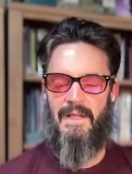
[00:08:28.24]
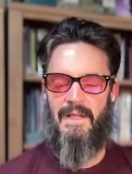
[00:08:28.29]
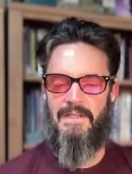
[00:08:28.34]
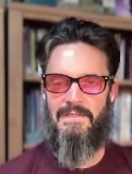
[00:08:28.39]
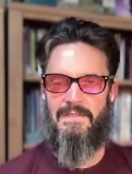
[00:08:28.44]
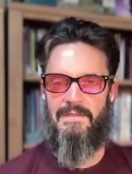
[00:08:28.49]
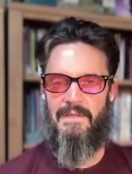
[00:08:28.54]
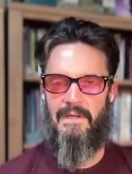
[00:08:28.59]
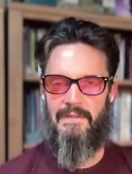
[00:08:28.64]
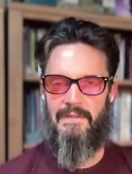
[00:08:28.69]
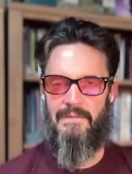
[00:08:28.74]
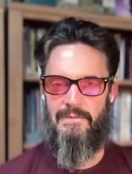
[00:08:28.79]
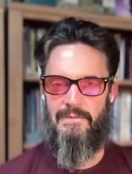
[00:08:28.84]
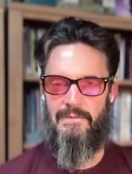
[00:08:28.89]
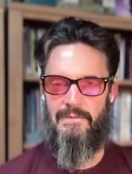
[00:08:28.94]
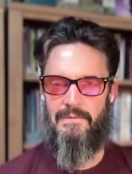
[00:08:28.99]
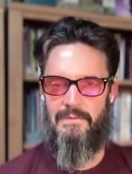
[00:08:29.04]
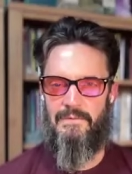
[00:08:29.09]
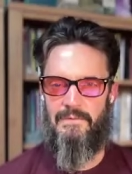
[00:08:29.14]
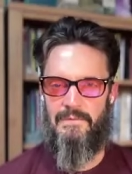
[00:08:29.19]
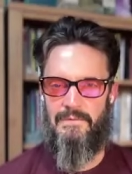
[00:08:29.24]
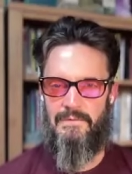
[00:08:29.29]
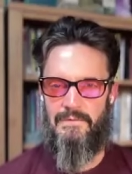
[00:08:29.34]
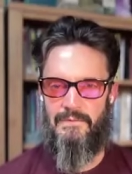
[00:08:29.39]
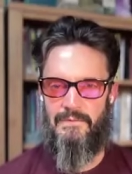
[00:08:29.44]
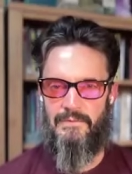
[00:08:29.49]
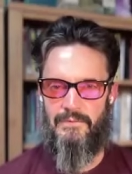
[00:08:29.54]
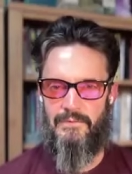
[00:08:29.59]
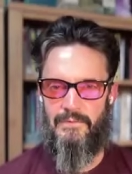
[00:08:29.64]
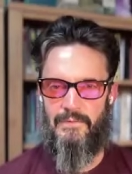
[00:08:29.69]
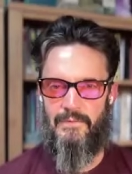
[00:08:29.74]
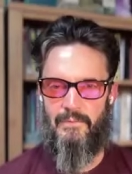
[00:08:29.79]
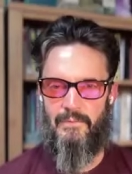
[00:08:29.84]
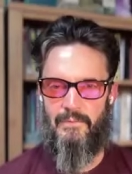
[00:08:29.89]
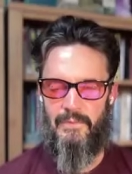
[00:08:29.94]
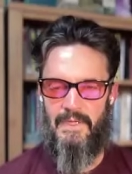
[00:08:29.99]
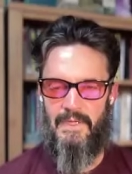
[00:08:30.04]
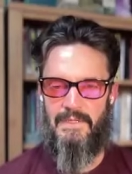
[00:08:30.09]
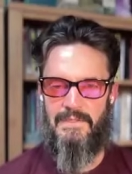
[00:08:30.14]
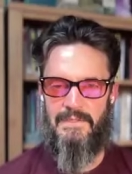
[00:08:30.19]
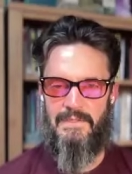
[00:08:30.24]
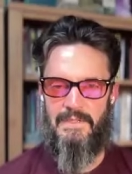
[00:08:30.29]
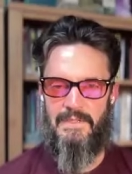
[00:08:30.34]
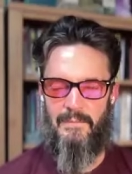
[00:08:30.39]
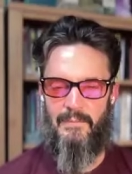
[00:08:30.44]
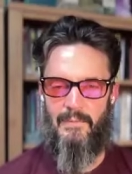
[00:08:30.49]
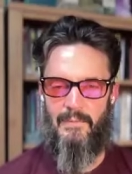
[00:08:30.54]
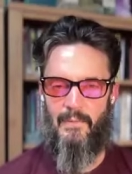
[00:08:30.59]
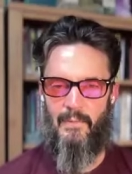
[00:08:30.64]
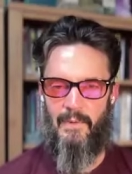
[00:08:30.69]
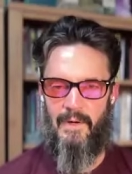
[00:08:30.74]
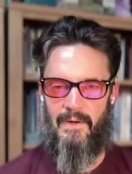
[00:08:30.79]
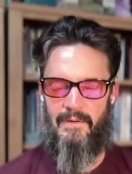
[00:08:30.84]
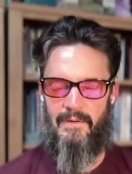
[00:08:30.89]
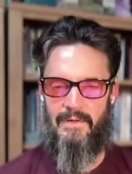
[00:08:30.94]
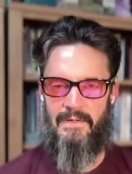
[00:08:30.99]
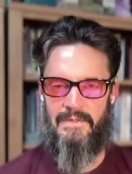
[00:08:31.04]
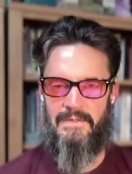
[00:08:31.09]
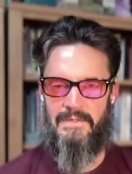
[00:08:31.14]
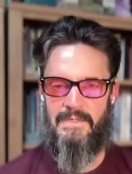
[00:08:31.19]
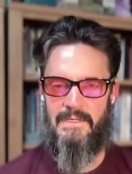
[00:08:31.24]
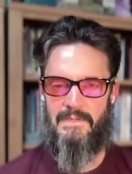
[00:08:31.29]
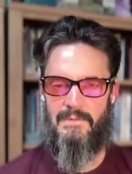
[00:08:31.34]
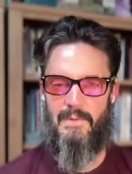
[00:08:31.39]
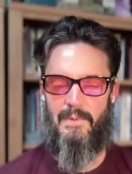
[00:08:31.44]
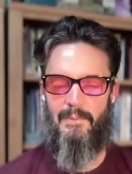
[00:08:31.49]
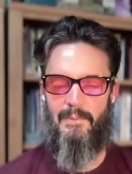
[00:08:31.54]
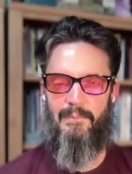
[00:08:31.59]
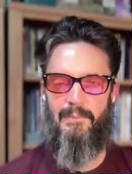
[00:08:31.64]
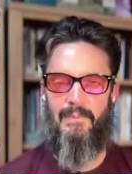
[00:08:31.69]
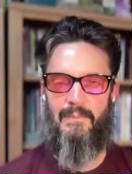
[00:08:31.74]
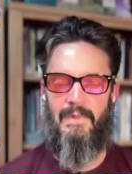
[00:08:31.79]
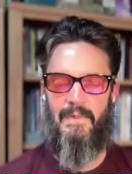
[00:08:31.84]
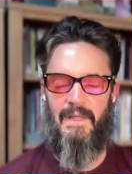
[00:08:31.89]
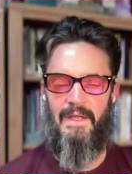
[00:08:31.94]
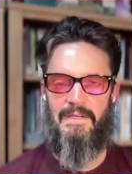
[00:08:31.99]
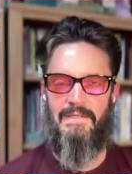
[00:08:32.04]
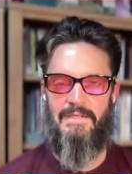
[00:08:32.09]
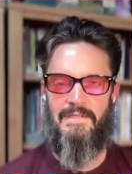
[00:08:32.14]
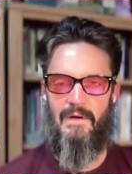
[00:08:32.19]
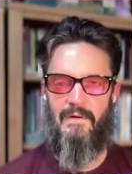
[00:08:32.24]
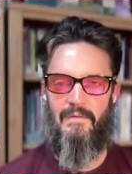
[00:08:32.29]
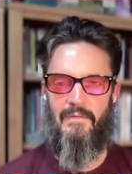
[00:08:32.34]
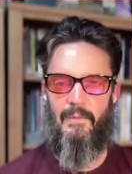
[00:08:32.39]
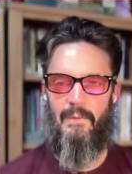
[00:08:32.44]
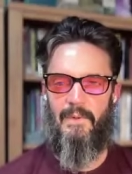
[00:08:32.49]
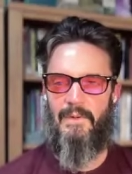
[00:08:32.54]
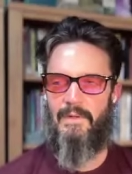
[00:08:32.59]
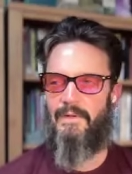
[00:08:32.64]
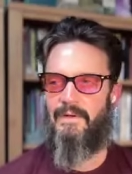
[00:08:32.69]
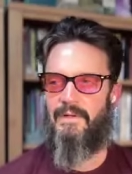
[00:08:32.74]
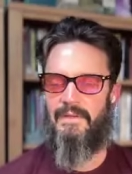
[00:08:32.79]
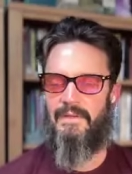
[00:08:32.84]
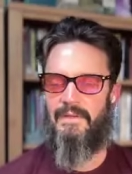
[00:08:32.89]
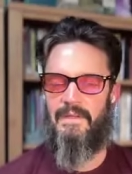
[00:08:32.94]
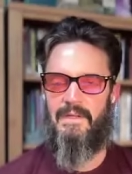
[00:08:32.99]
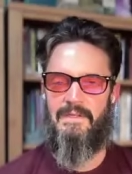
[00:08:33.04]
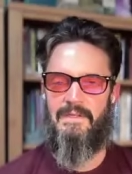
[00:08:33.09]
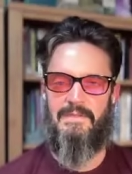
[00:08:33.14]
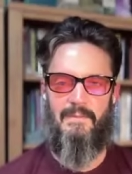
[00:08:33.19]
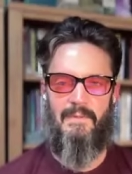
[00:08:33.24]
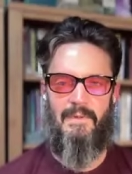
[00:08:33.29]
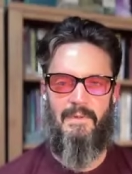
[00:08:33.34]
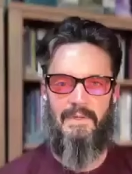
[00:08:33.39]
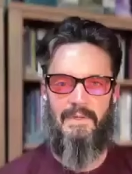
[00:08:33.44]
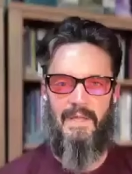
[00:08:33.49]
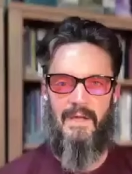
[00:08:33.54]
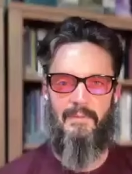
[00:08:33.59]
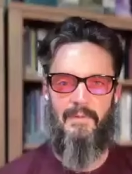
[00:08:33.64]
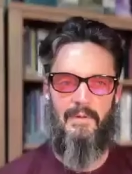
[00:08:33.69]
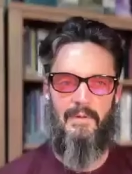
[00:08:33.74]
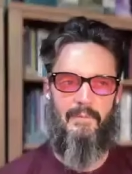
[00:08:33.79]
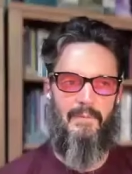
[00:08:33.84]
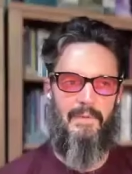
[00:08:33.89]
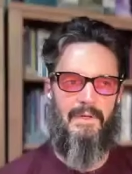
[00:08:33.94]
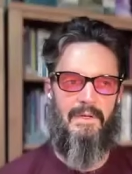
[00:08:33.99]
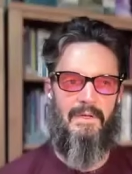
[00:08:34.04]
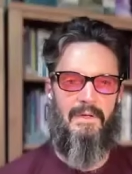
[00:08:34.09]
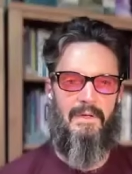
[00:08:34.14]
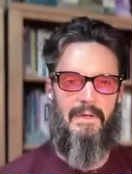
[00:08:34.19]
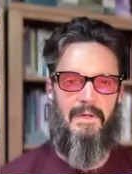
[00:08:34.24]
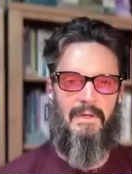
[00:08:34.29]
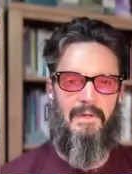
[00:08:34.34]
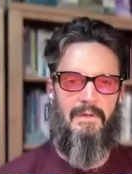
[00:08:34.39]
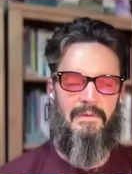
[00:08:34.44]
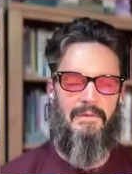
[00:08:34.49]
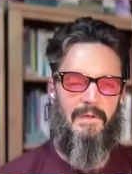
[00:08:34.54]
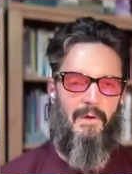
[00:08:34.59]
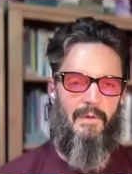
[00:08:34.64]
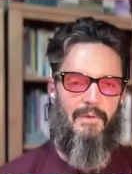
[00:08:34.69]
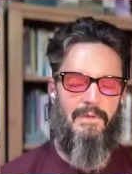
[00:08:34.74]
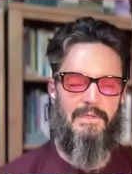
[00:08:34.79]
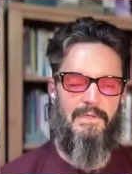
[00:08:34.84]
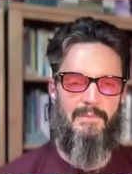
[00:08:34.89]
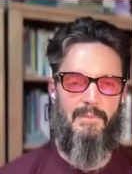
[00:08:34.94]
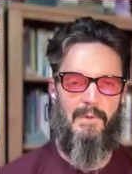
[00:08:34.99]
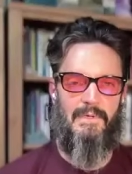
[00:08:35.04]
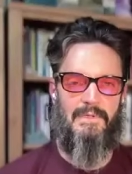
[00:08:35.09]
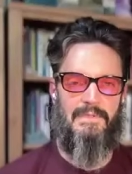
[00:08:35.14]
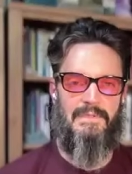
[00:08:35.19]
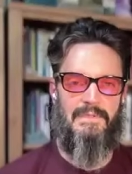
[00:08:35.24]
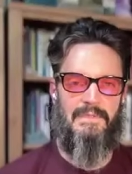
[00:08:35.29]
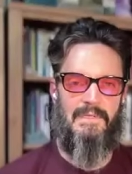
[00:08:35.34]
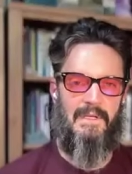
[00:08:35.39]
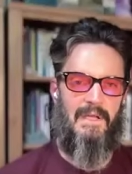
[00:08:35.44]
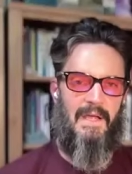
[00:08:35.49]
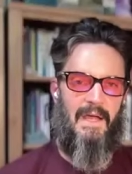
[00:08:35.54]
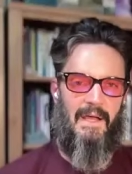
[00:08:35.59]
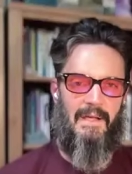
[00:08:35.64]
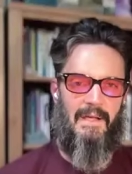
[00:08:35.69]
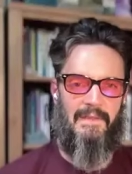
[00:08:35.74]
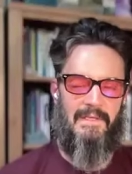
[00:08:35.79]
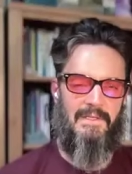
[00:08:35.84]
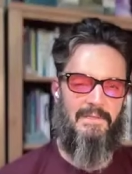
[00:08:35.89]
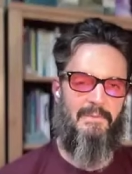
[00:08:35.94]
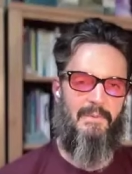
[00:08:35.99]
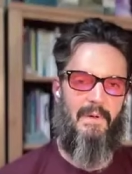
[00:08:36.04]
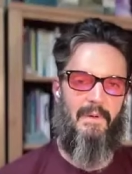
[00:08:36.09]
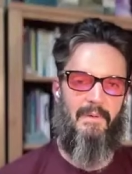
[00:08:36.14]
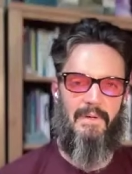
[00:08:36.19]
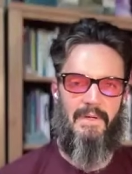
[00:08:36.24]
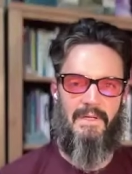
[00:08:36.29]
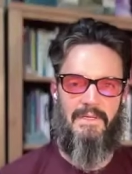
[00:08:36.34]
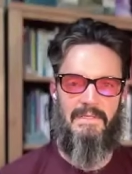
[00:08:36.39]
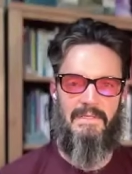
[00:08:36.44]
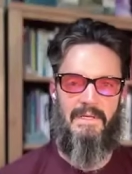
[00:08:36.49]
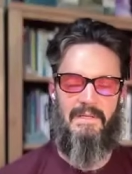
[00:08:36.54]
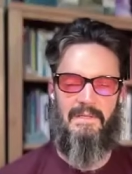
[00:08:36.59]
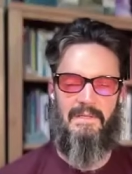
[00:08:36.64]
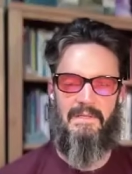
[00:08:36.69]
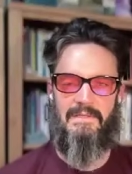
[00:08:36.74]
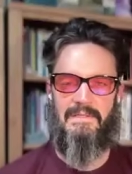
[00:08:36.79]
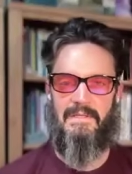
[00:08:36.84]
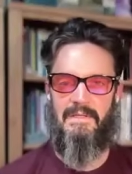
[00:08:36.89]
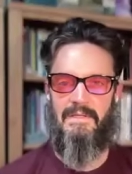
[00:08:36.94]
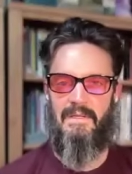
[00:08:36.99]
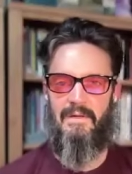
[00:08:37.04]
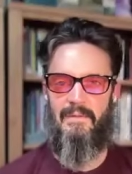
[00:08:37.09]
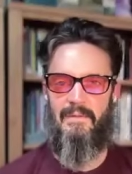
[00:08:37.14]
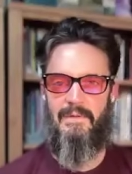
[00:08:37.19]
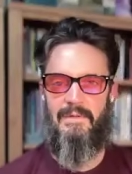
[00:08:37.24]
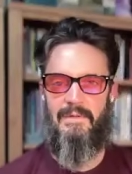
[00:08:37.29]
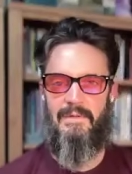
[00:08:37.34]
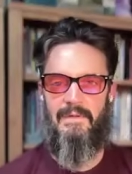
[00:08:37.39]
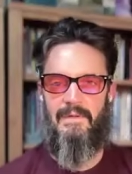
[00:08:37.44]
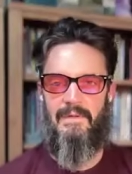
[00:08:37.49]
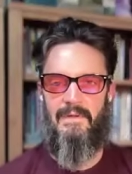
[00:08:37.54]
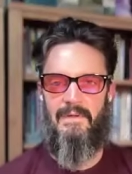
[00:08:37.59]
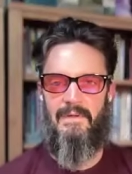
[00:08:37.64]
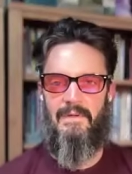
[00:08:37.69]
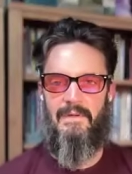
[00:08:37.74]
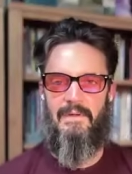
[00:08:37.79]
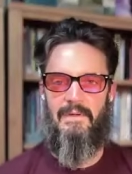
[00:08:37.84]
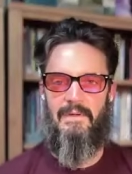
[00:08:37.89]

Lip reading: And that's like true, rich, deep awareness, because we blaze over, we look at things and we label them. We know this person's going to act this way when I say this to them.